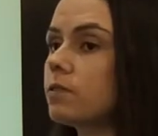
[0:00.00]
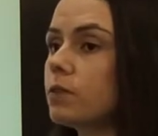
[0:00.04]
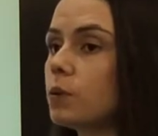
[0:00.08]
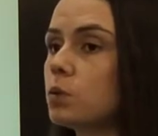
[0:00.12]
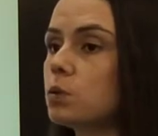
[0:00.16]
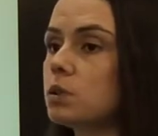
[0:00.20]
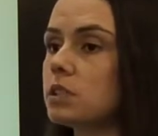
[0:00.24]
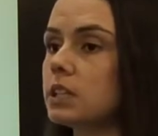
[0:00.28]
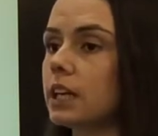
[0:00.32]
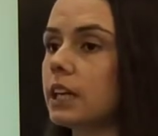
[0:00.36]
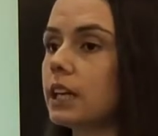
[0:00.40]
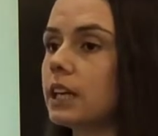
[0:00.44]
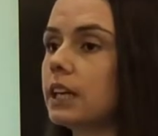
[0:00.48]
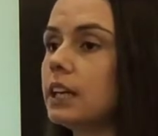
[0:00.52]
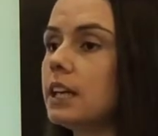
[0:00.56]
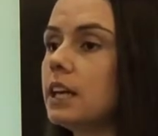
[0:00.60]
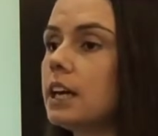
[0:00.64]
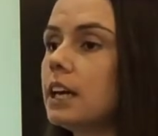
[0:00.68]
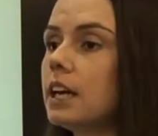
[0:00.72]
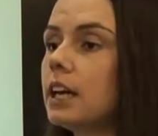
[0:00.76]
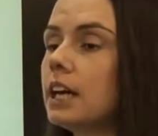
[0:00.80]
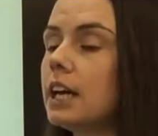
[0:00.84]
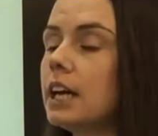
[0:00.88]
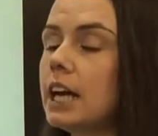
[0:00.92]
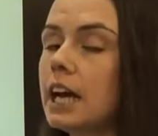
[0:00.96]
14,
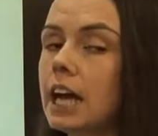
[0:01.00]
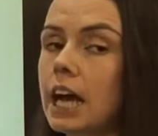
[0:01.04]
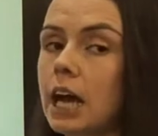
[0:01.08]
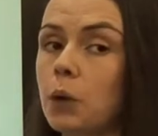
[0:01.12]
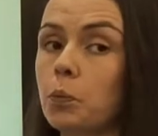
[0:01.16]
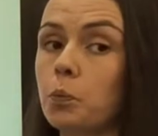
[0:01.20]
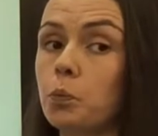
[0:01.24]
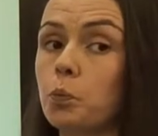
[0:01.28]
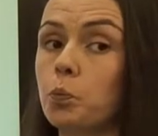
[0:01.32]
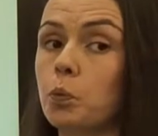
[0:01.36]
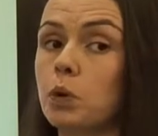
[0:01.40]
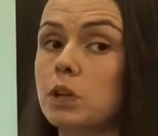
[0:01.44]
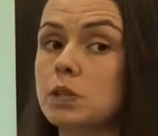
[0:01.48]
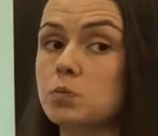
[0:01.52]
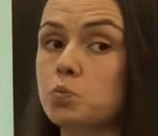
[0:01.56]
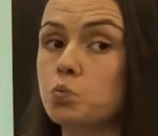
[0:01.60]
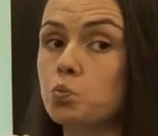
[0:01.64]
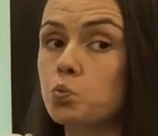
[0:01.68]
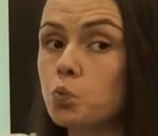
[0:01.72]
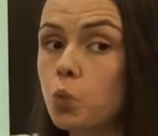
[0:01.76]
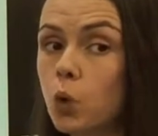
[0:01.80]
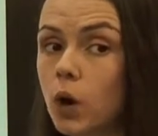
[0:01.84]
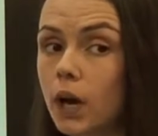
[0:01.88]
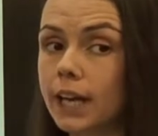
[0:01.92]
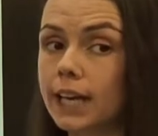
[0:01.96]
and there's
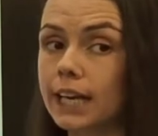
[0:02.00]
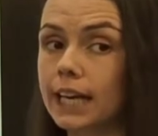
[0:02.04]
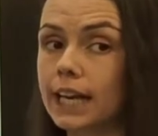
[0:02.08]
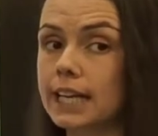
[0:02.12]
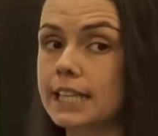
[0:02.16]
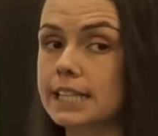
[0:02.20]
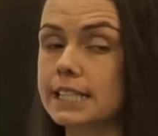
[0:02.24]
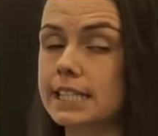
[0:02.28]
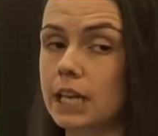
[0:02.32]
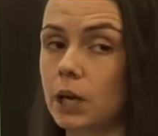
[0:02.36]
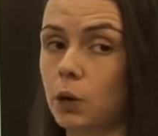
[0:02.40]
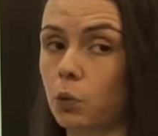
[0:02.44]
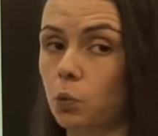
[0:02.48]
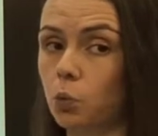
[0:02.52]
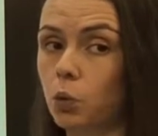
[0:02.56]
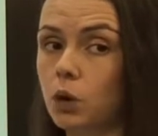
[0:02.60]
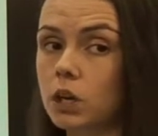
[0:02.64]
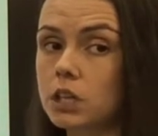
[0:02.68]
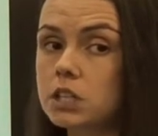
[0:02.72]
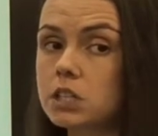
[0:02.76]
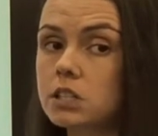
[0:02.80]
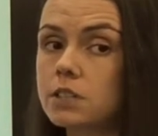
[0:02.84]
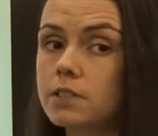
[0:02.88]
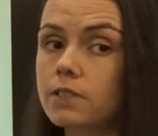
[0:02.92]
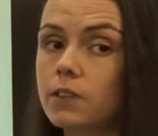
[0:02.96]
one less now.
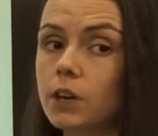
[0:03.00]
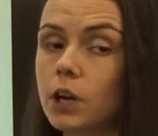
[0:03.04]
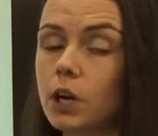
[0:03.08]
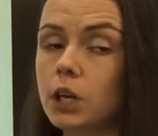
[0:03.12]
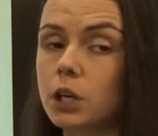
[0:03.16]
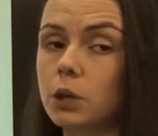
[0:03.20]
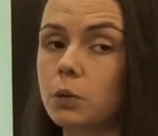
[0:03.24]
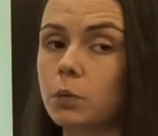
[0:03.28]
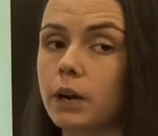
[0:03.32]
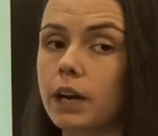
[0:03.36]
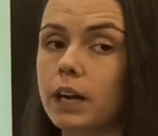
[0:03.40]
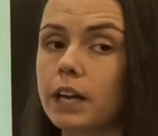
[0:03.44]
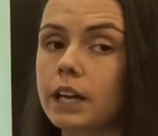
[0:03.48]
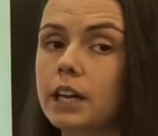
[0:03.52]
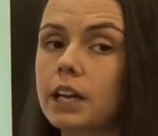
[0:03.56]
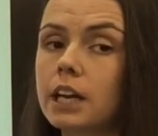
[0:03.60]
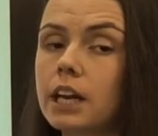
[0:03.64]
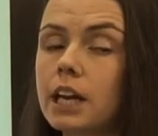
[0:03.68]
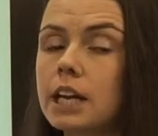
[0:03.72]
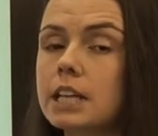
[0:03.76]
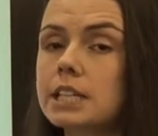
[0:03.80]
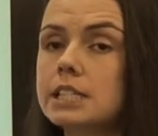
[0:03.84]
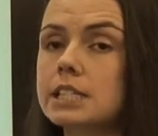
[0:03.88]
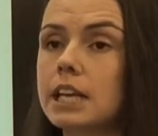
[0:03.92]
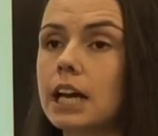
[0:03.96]
One's flown away.
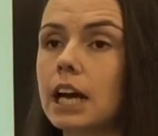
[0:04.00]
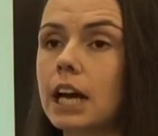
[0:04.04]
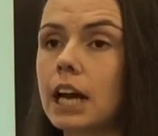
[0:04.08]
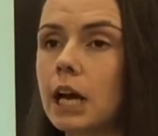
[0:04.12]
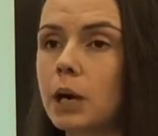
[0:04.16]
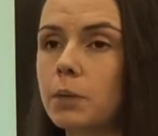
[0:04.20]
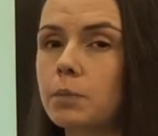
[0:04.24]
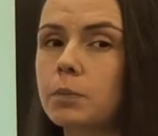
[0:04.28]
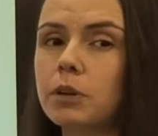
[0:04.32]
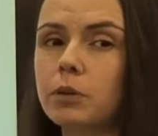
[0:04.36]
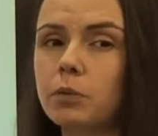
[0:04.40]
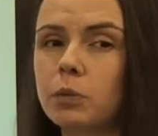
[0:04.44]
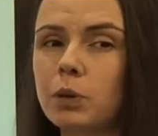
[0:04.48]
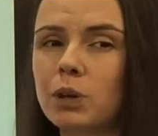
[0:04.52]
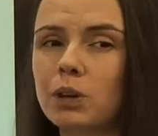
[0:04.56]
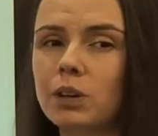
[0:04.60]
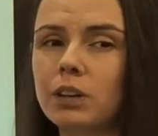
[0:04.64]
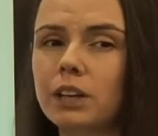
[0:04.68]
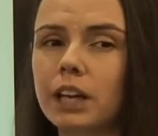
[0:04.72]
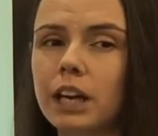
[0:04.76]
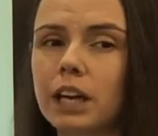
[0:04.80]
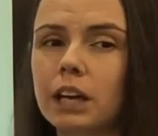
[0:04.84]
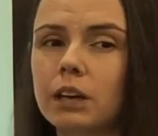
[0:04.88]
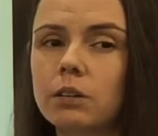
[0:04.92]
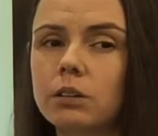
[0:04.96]
So how many have we got
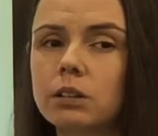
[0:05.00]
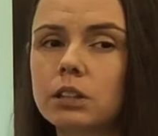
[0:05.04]
now?